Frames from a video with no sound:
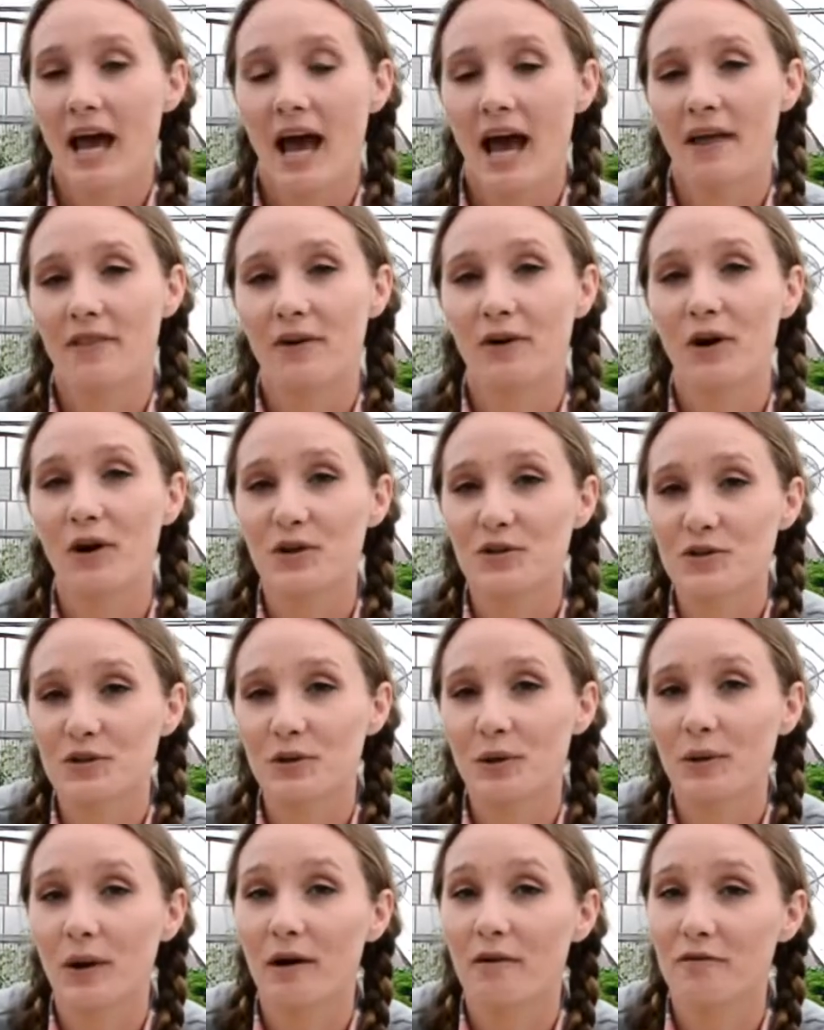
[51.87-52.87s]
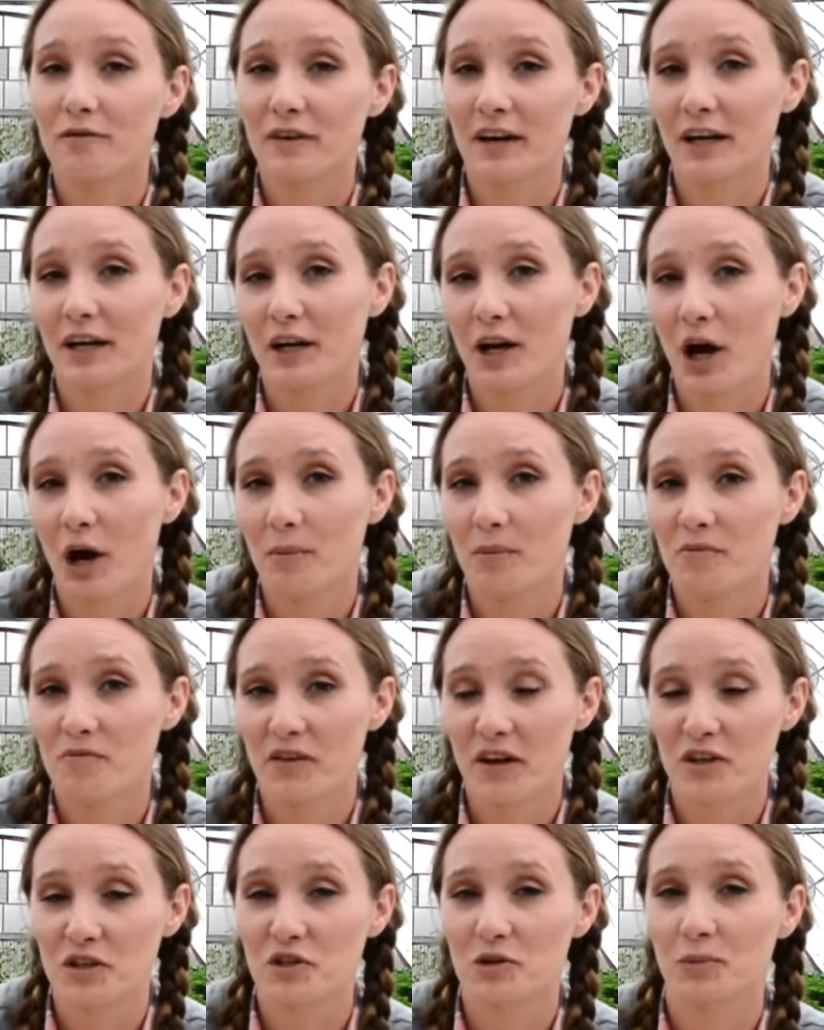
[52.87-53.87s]
and they're also a very common
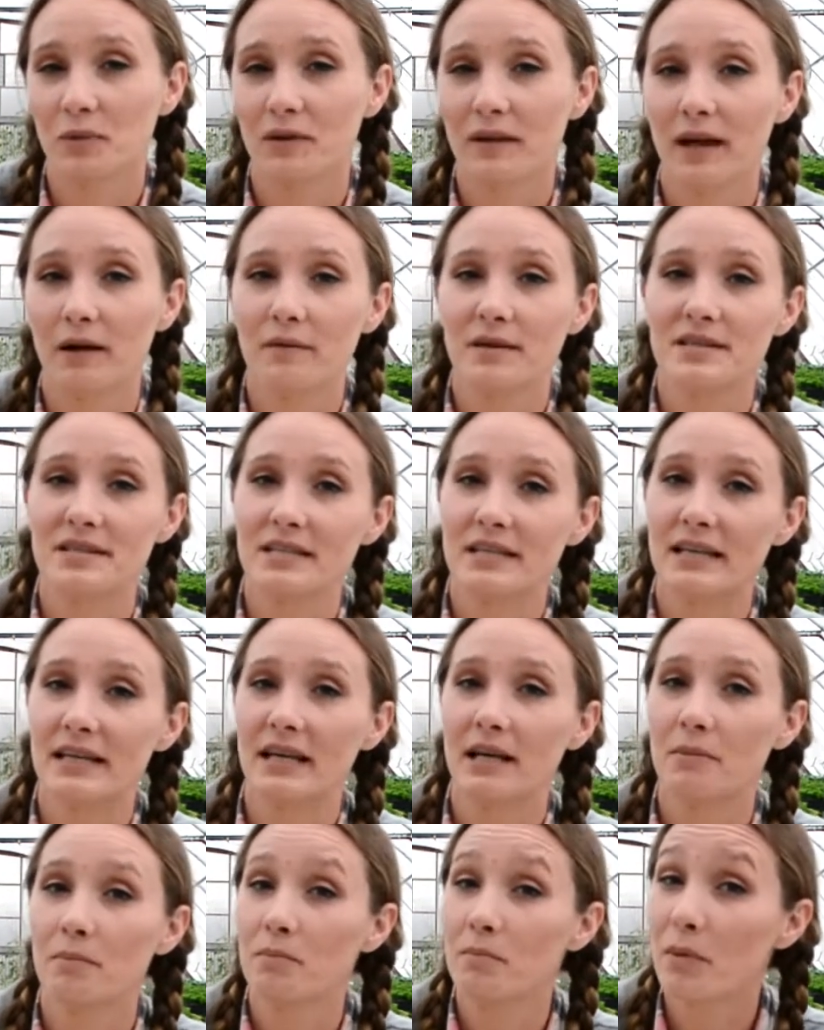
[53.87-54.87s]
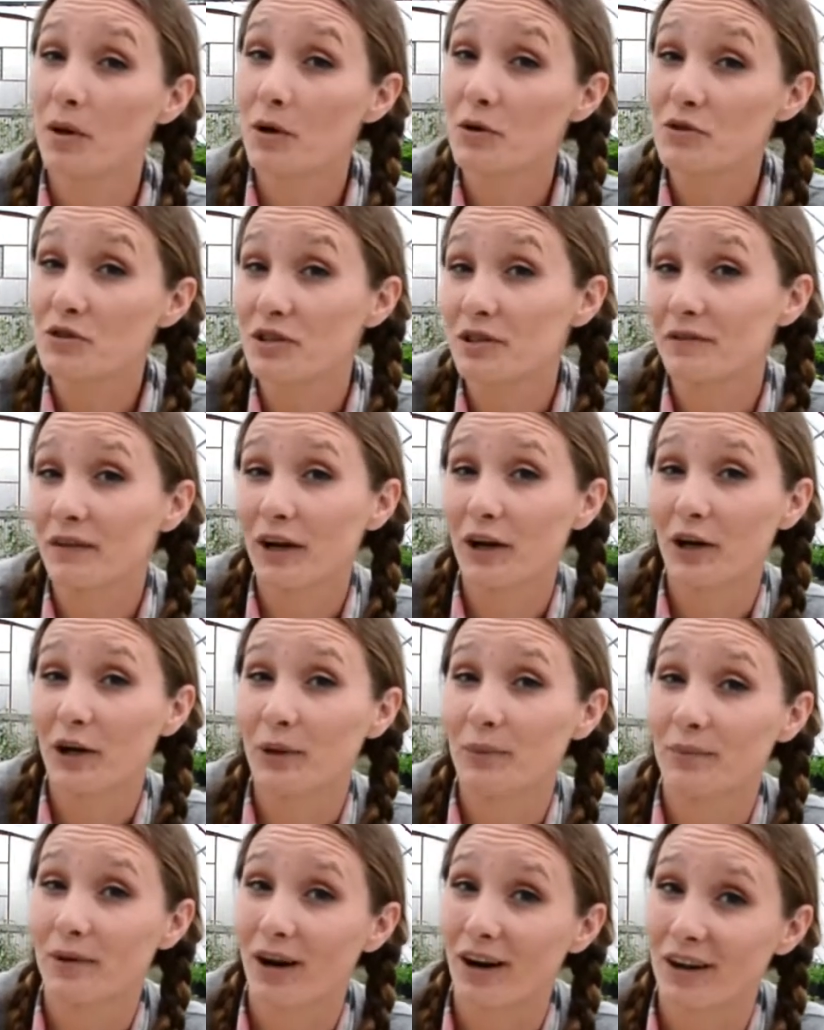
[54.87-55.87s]
vegetable that we see in most of our
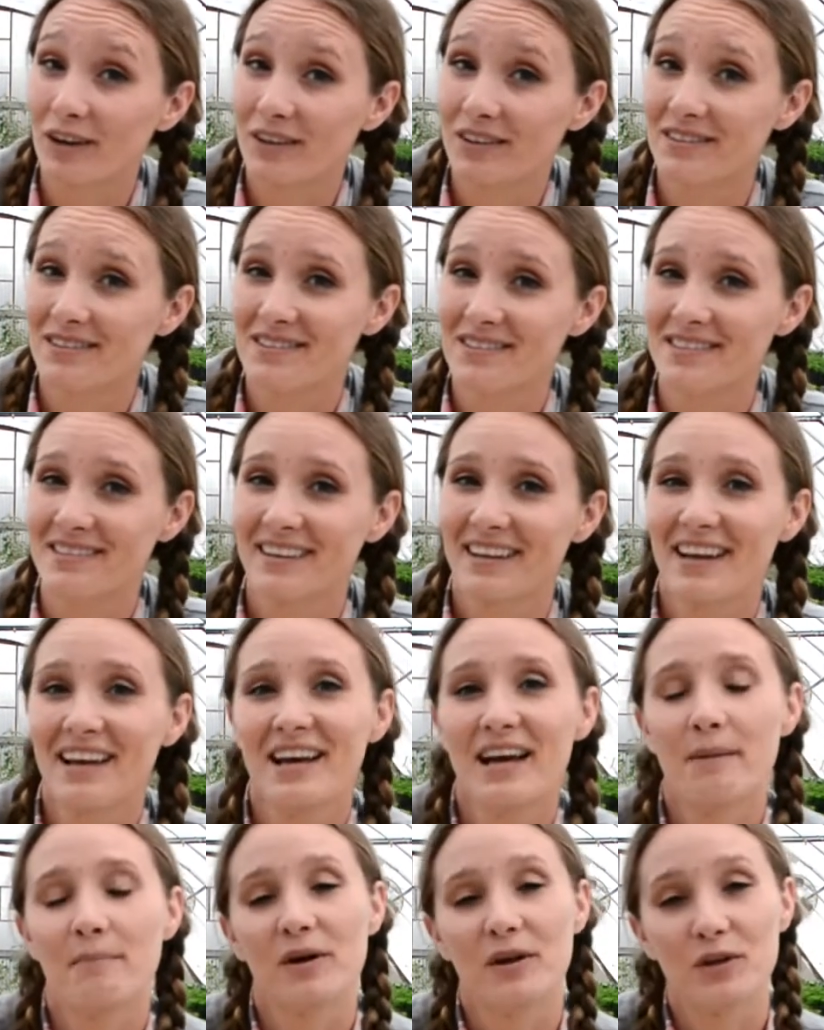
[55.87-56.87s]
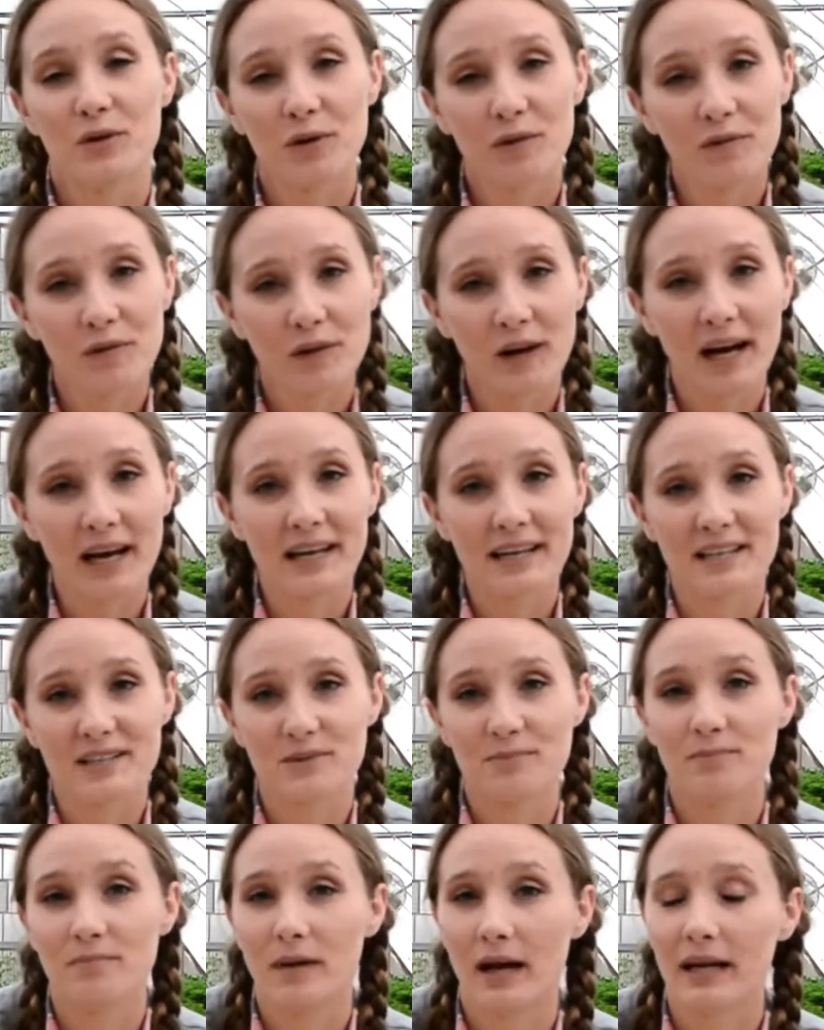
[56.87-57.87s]
home gardens. But your varieties
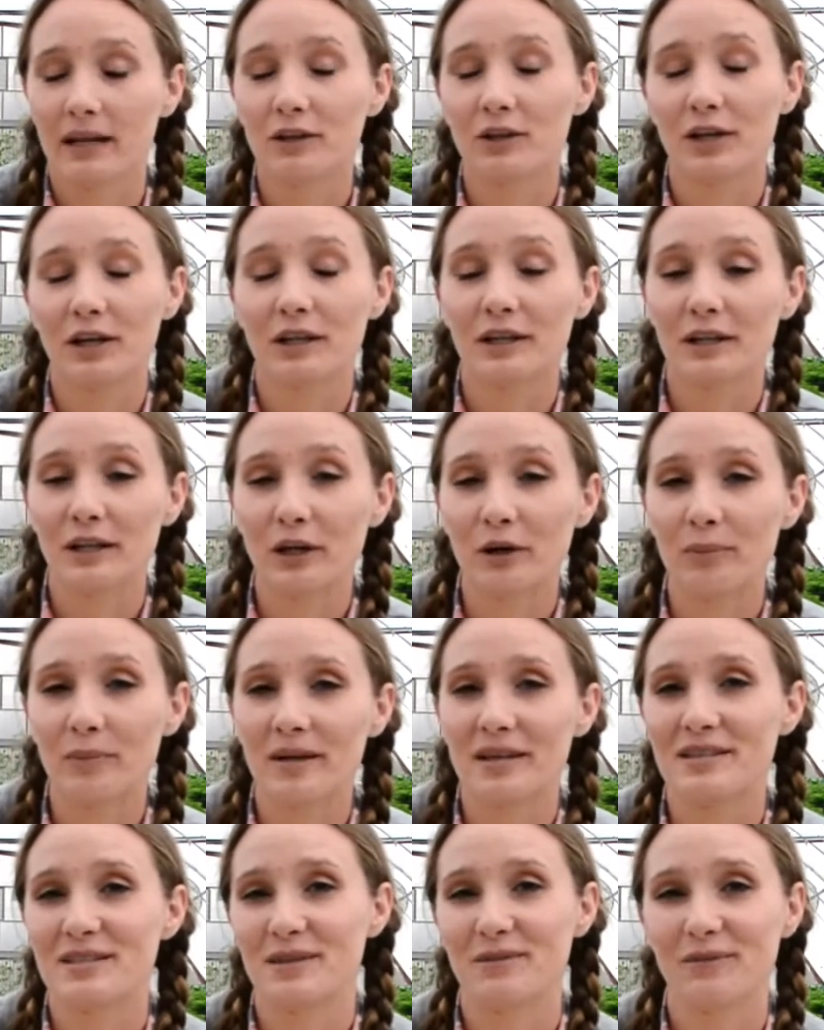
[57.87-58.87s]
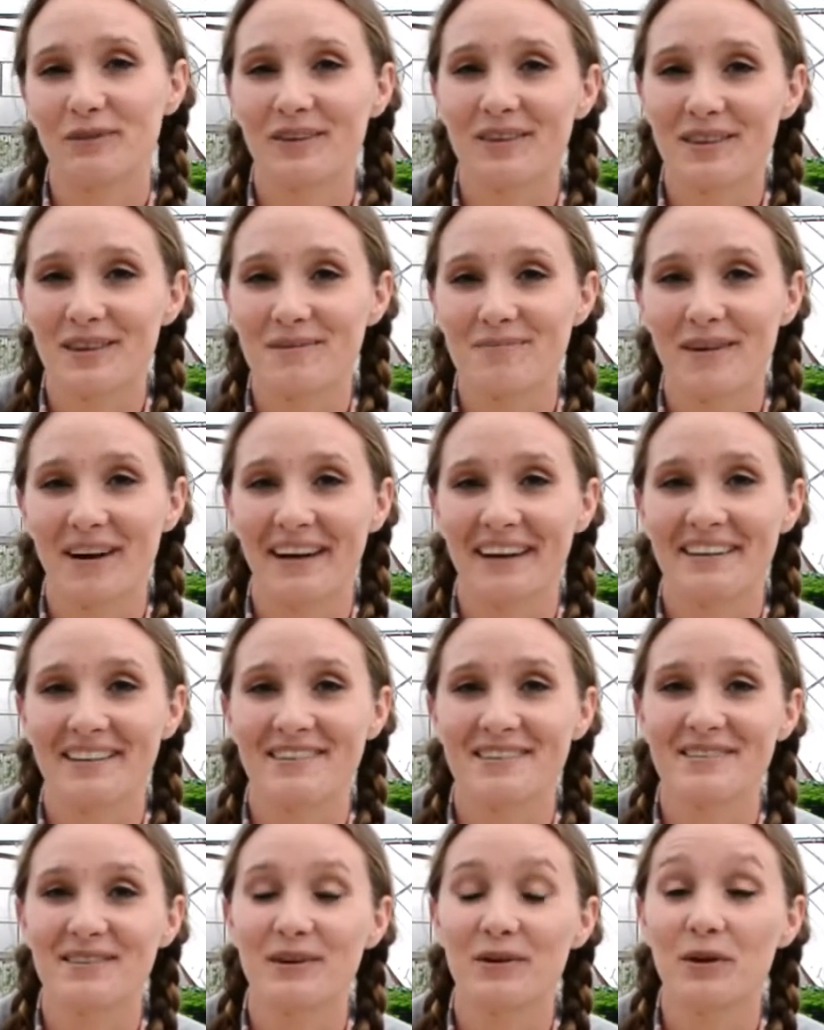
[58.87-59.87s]
might look a little bit different than mine,
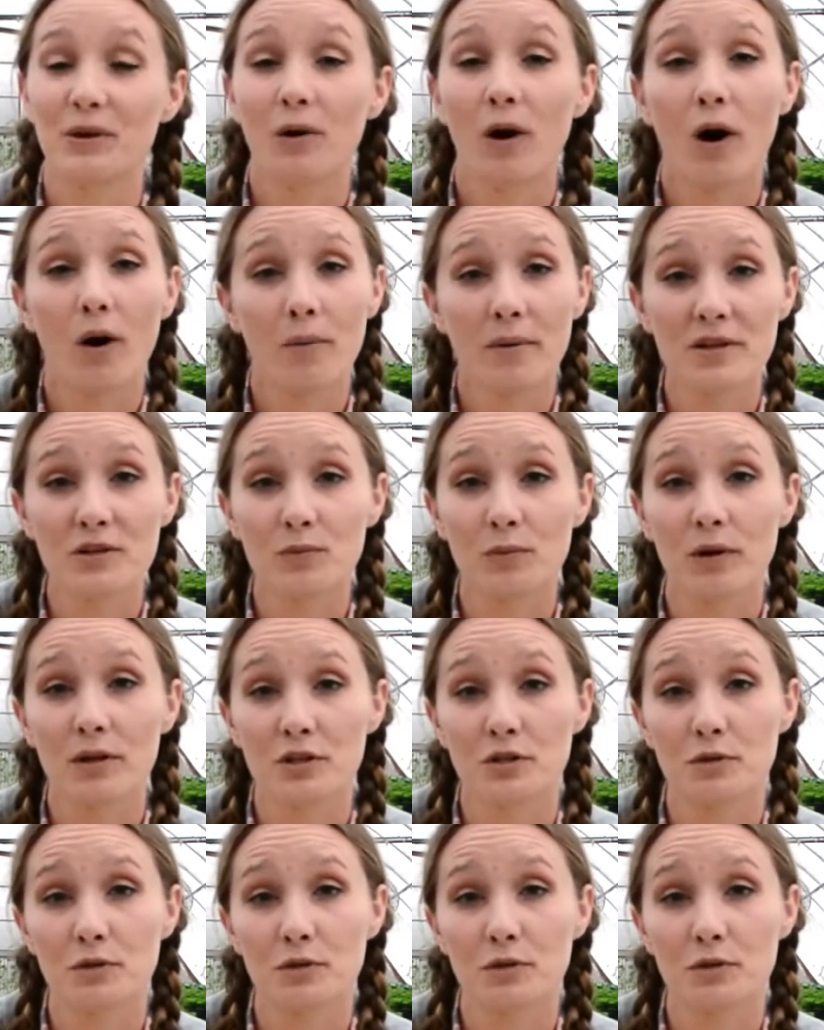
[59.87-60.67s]
so you'll always want to